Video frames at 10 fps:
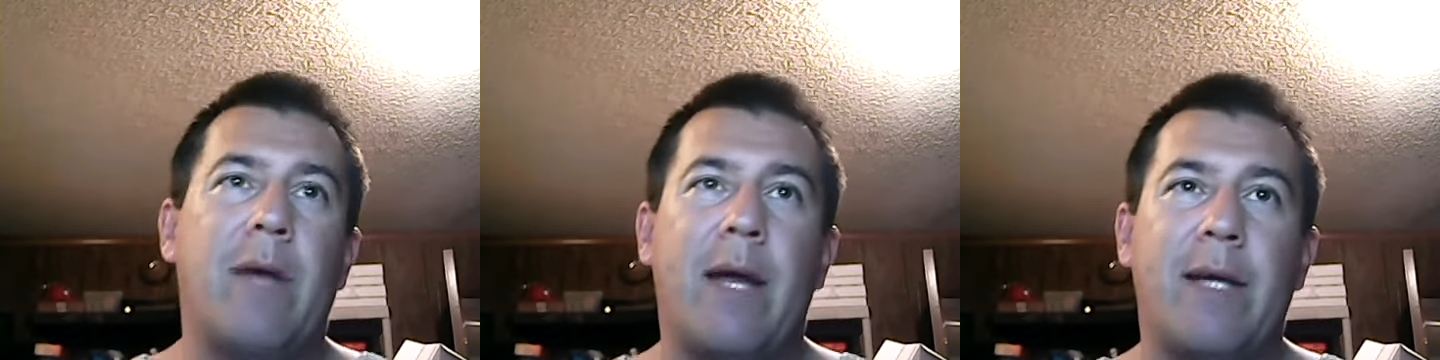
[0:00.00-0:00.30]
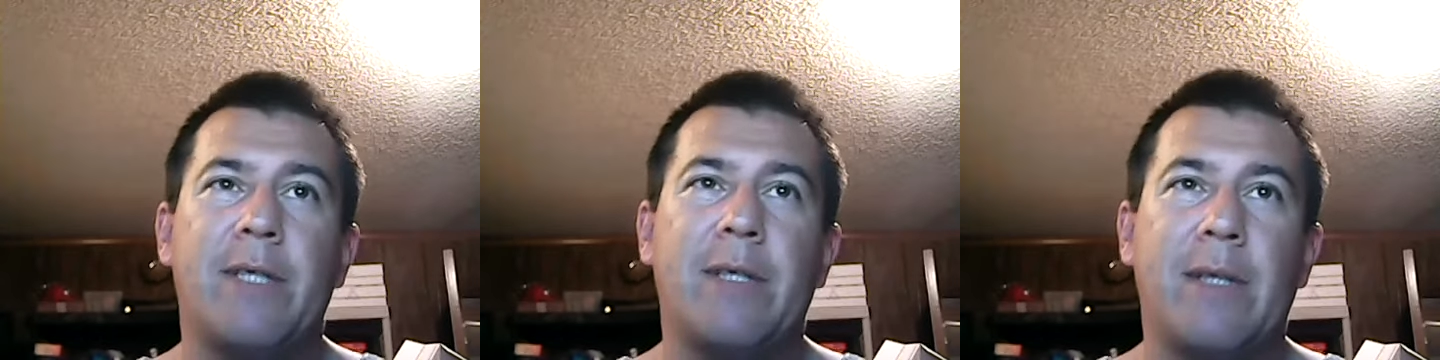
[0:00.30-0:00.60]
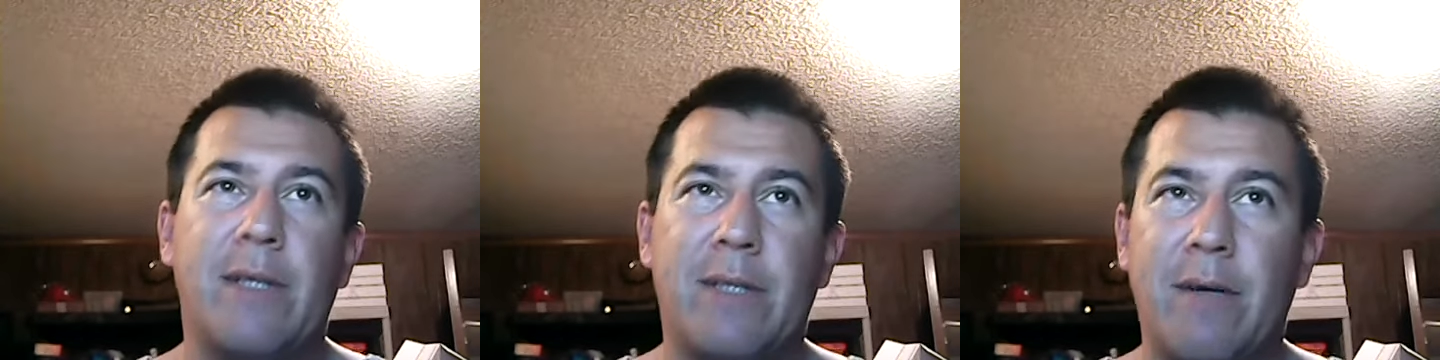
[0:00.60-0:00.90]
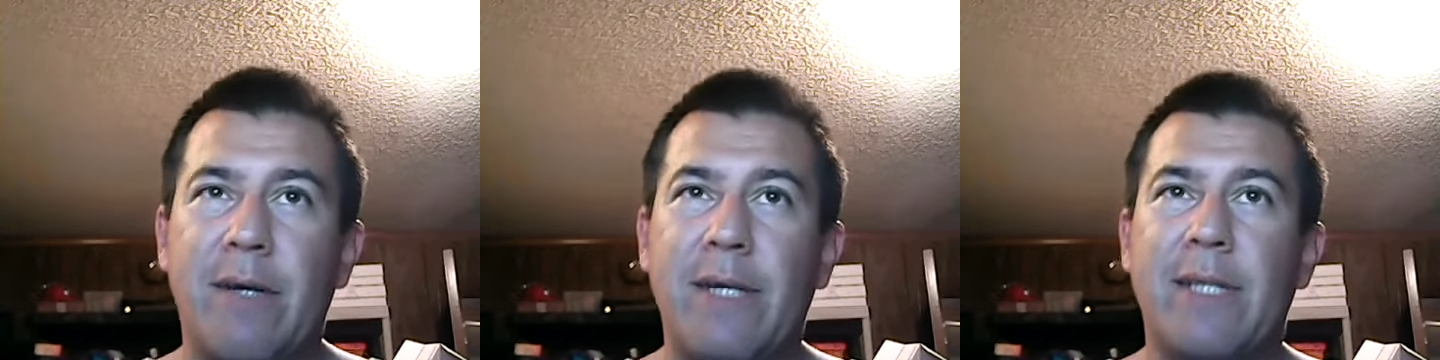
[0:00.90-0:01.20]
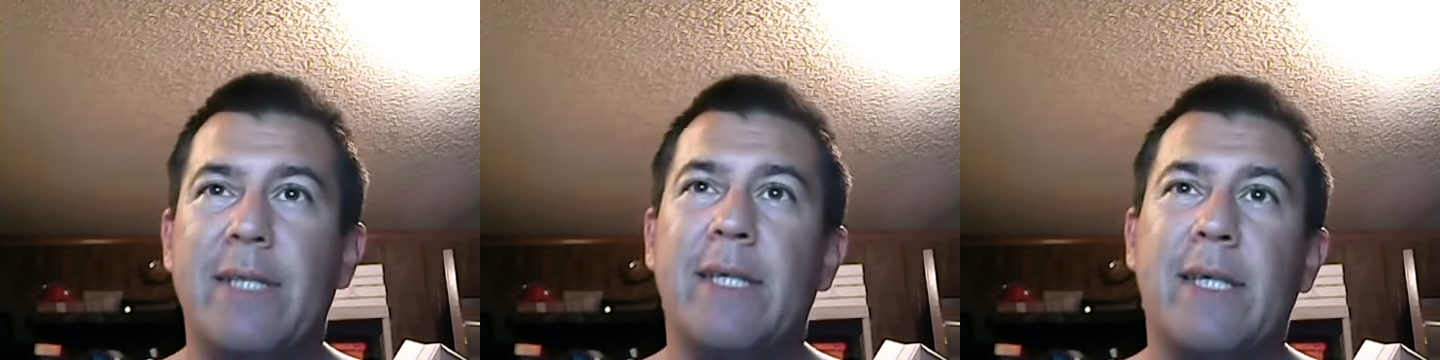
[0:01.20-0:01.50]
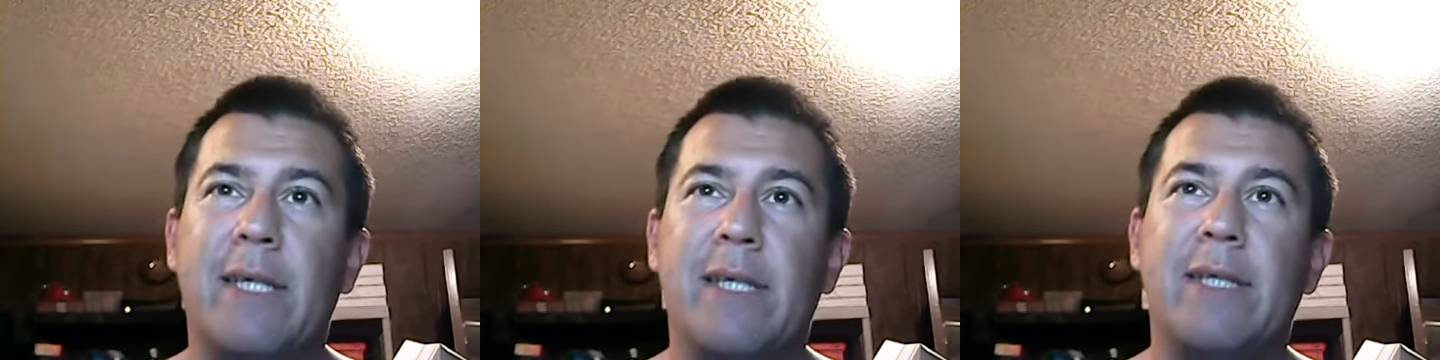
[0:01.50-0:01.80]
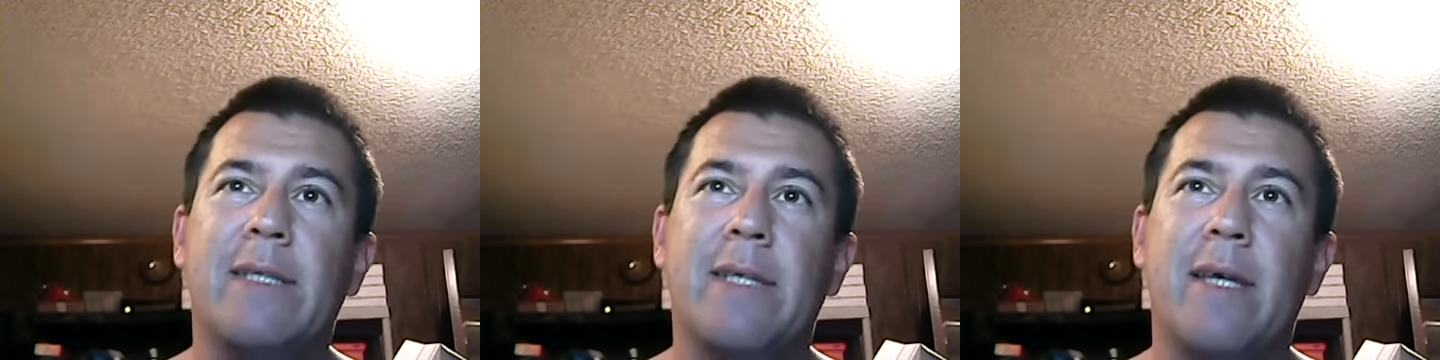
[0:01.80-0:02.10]
Actually, it's crazy.
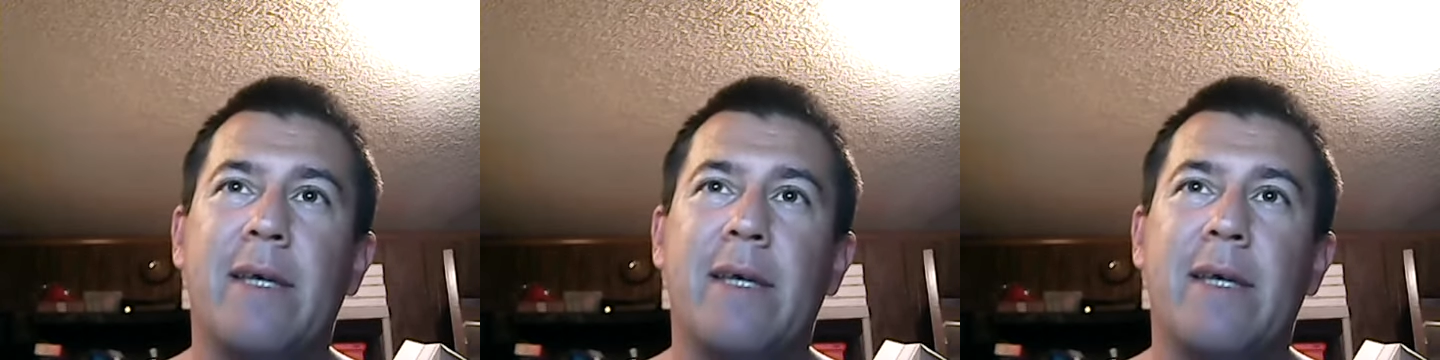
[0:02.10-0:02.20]
The